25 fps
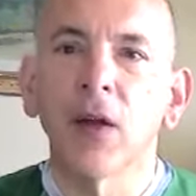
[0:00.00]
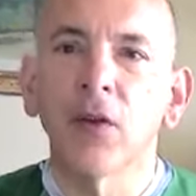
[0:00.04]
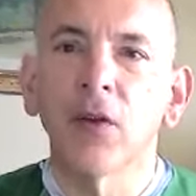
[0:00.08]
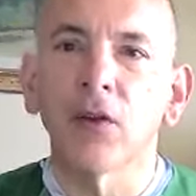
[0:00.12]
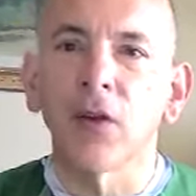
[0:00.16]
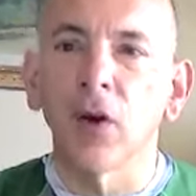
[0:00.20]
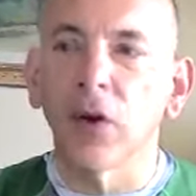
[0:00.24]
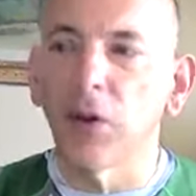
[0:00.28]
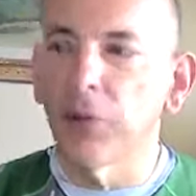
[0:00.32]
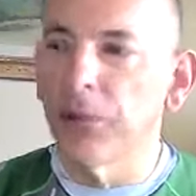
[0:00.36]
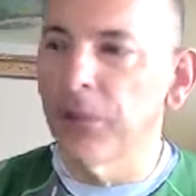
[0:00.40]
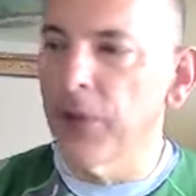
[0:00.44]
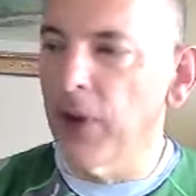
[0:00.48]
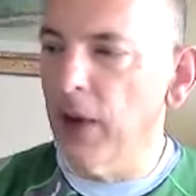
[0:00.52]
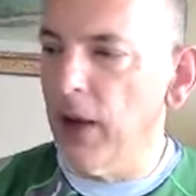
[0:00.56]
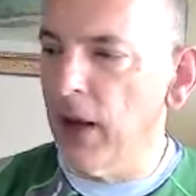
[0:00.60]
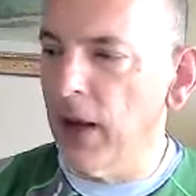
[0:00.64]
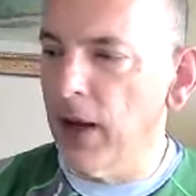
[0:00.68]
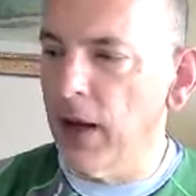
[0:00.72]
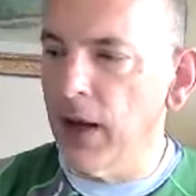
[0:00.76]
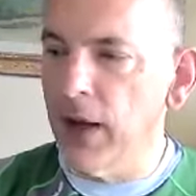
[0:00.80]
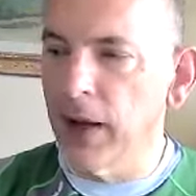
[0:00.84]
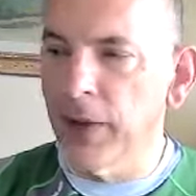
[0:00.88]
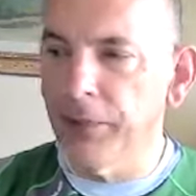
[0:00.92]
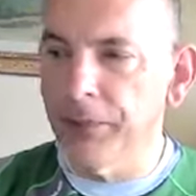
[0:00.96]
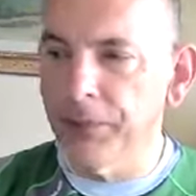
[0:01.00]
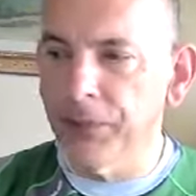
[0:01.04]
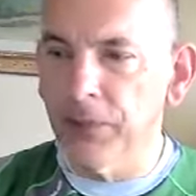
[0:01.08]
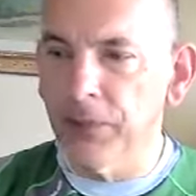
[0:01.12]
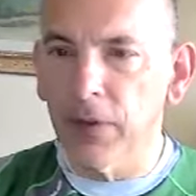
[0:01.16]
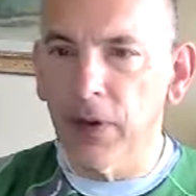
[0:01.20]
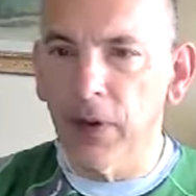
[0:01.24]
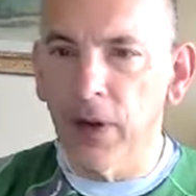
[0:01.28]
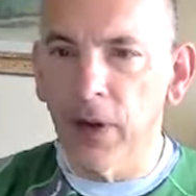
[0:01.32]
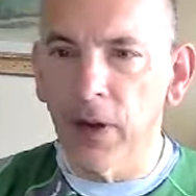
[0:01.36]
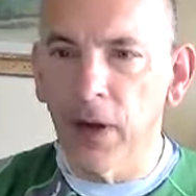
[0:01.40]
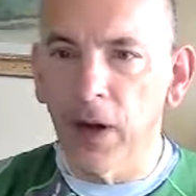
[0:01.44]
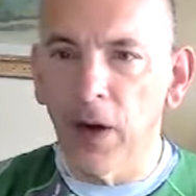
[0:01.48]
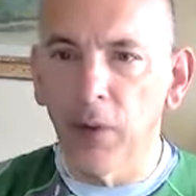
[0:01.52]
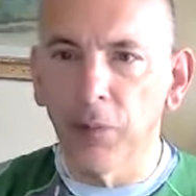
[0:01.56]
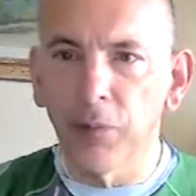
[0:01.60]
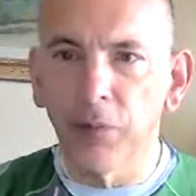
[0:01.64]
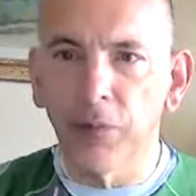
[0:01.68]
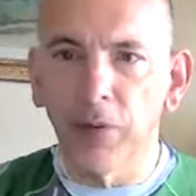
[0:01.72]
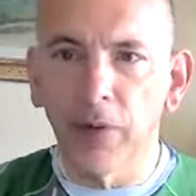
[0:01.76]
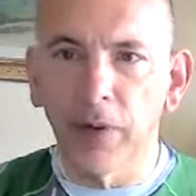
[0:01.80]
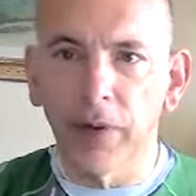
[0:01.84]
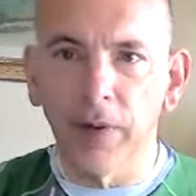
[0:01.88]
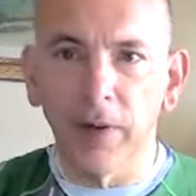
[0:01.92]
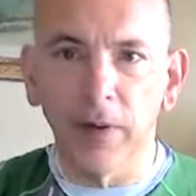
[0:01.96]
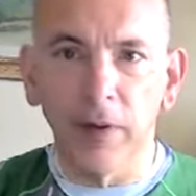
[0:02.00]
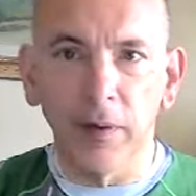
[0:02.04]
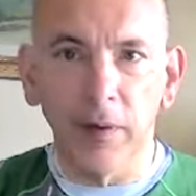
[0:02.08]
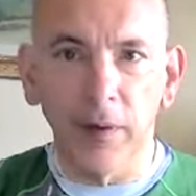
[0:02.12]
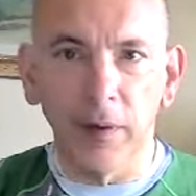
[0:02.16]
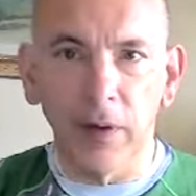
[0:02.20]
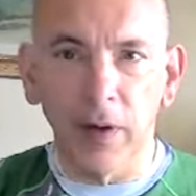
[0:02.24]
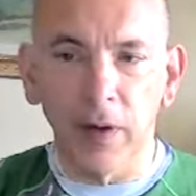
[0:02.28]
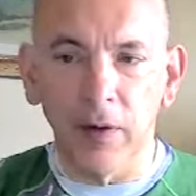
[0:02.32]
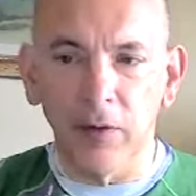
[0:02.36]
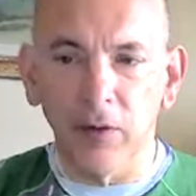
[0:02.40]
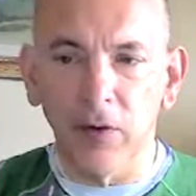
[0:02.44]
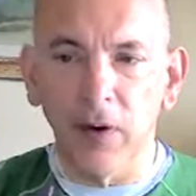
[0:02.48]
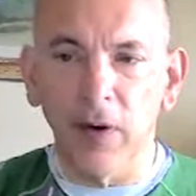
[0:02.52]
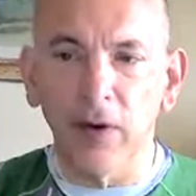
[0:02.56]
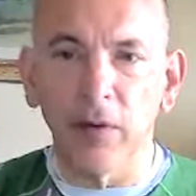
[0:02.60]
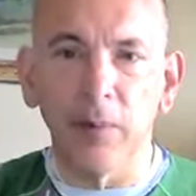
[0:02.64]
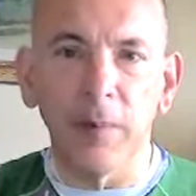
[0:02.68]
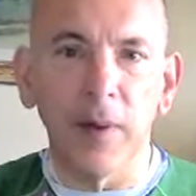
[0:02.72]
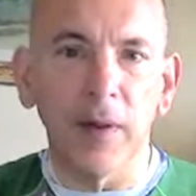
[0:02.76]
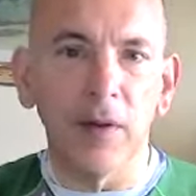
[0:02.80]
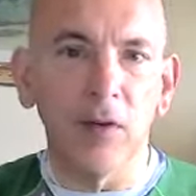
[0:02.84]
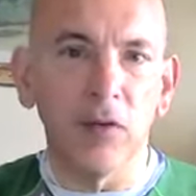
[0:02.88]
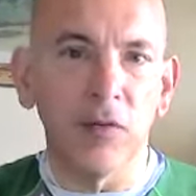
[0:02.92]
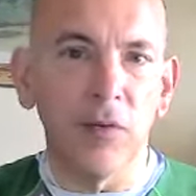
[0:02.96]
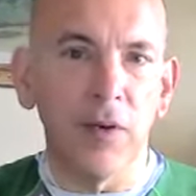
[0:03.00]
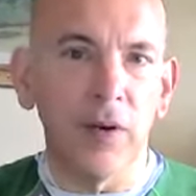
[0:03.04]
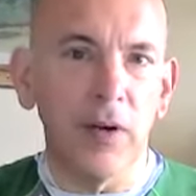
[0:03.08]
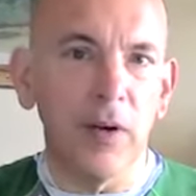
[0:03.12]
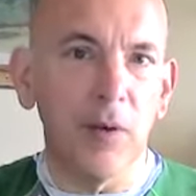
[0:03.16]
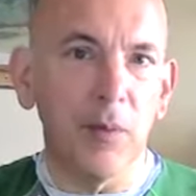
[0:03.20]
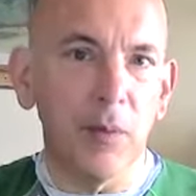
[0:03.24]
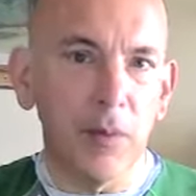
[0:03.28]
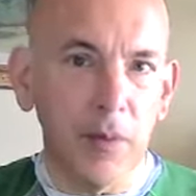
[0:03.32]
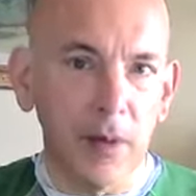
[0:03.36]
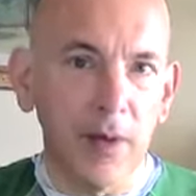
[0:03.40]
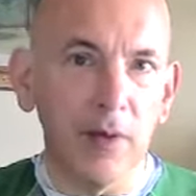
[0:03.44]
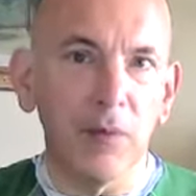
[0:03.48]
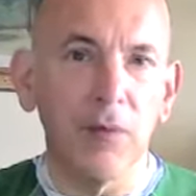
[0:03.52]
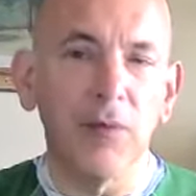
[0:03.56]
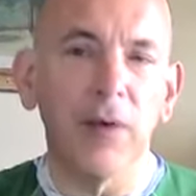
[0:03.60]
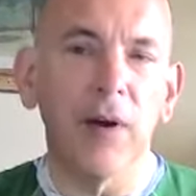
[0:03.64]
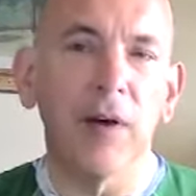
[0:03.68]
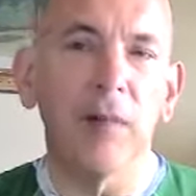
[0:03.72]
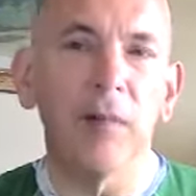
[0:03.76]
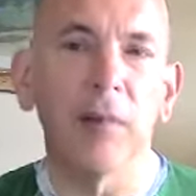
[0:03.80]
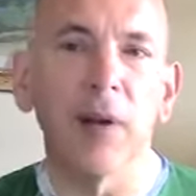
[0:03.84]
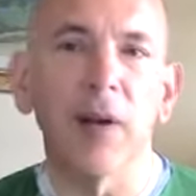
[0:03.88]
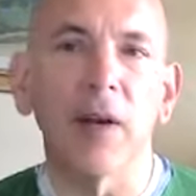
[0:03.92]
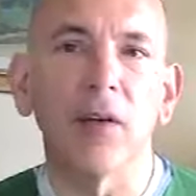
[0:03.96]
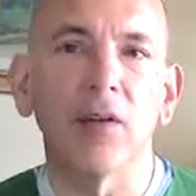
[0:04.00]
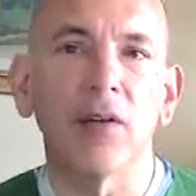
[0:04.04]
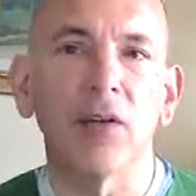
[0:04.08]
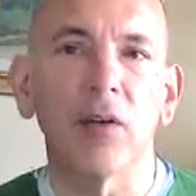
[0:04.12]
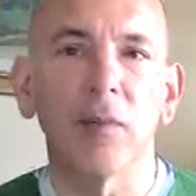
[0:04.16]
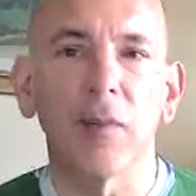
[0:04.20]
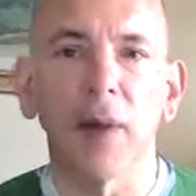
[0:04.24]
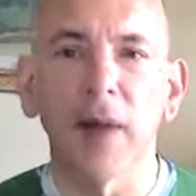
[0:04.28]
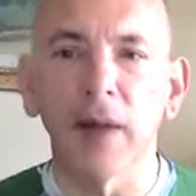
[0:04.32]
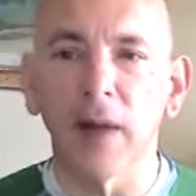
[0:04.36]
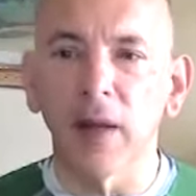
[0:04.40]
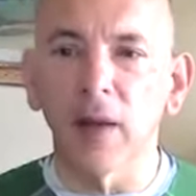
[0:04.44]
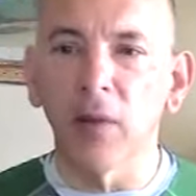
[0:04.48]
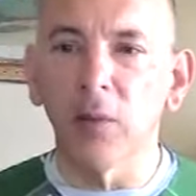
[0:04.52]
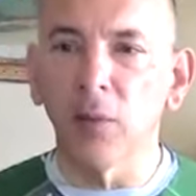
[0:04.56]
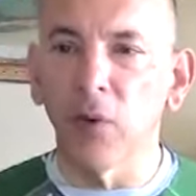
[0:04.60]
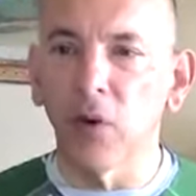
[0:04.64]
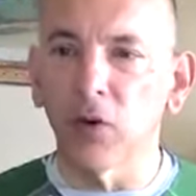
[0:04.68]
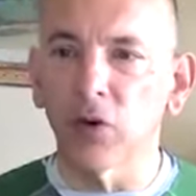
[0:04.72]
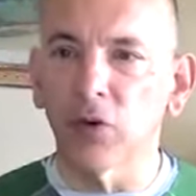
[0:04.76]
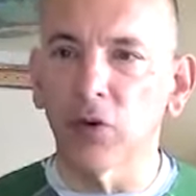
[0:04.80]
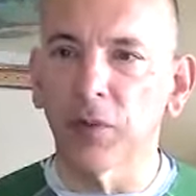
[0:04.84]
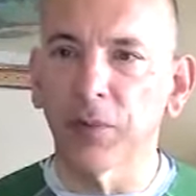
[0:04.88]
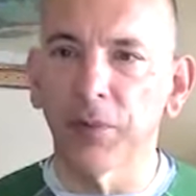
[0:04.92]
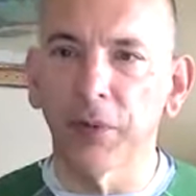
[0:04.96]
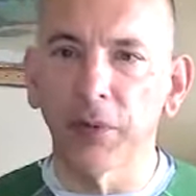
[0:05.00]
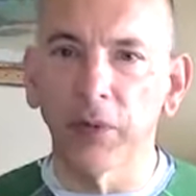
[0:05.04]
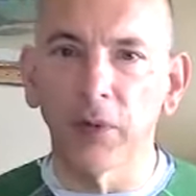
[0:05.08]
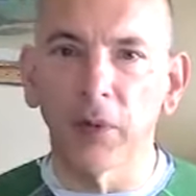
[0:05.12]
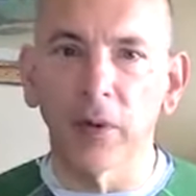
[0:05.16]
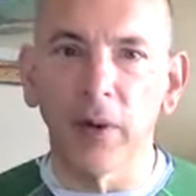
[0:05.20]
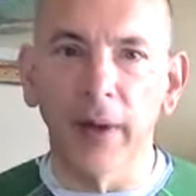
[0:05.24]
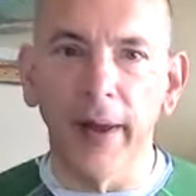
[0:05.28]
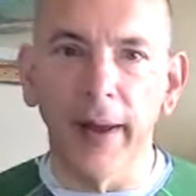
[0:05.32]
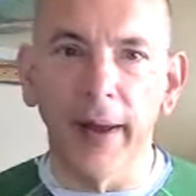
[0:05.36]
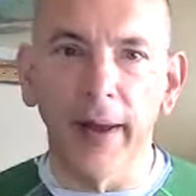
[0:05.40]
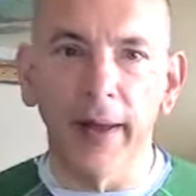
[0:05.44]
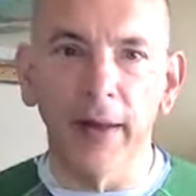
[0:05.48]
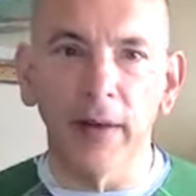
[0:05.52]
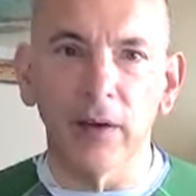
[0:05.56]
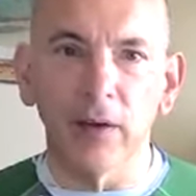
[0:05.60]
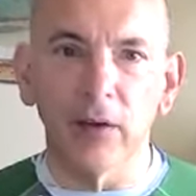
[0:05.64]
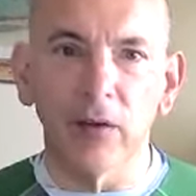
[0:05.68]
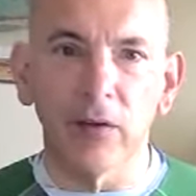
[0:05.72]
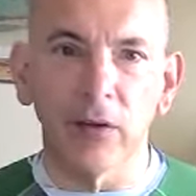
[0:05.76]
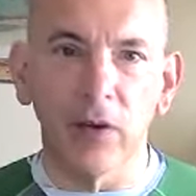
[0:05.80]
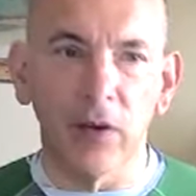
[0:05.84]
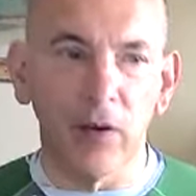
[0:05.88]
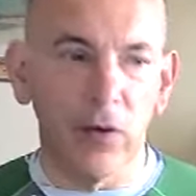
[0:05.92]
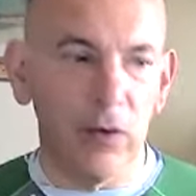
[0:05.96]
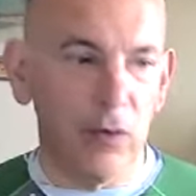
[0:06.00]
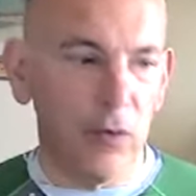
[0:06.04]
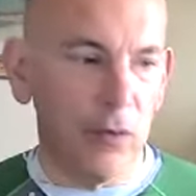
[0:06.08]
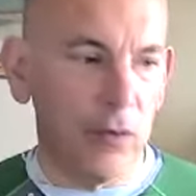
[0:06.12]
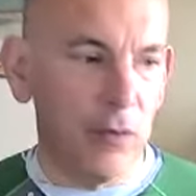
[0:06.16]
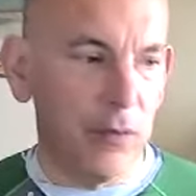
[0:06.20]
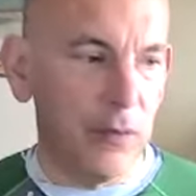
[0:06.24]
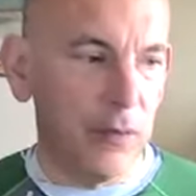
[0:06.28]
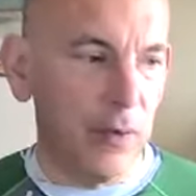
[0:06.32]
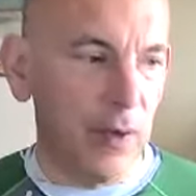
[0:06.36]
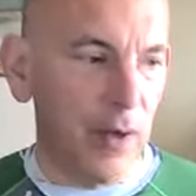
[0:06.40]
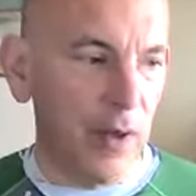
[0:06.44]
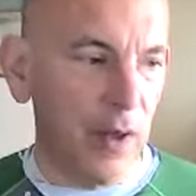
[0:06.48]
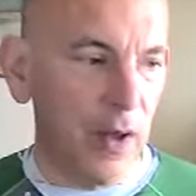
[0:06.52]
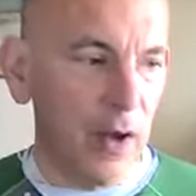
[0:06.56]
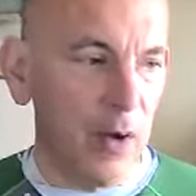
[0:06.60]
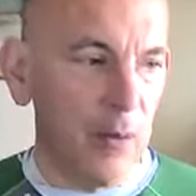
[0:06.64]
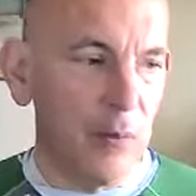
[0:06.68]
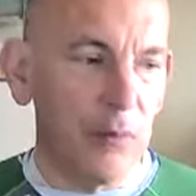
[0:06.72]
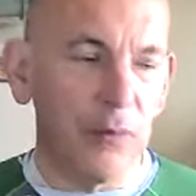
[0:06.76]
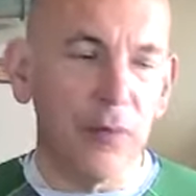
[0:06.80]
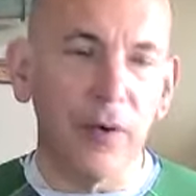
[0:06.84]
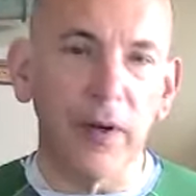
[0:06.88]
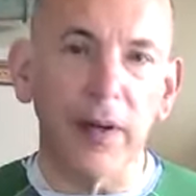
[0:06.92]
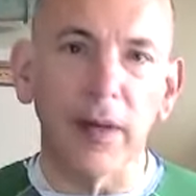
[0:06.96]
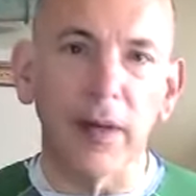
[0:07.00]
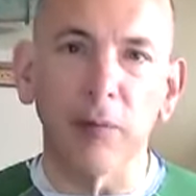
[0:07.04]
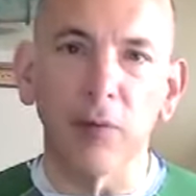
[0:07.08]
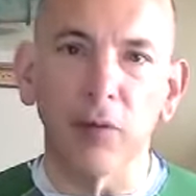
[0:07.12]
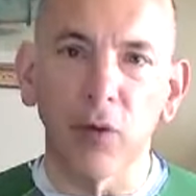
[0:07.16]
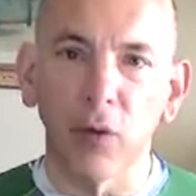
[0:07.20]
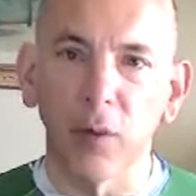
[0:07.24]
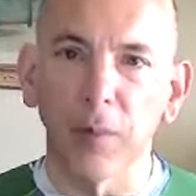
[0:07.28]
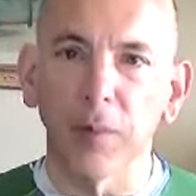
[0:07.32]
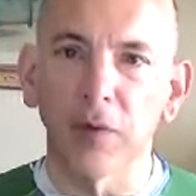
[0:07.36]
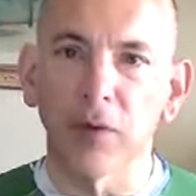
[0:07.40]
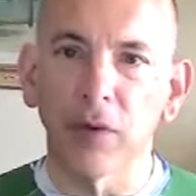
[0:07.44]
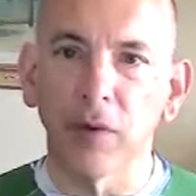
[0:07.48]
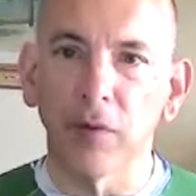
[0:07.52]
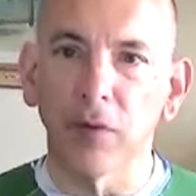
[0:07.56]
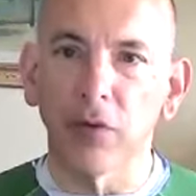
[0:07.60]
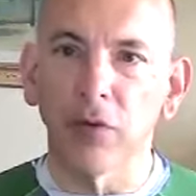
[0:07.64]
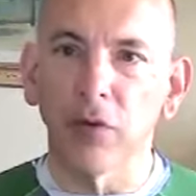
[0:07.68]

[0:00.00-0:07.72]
So hopefully going to try to make this video within 5 minutes to make it watchable and so hopefully informative.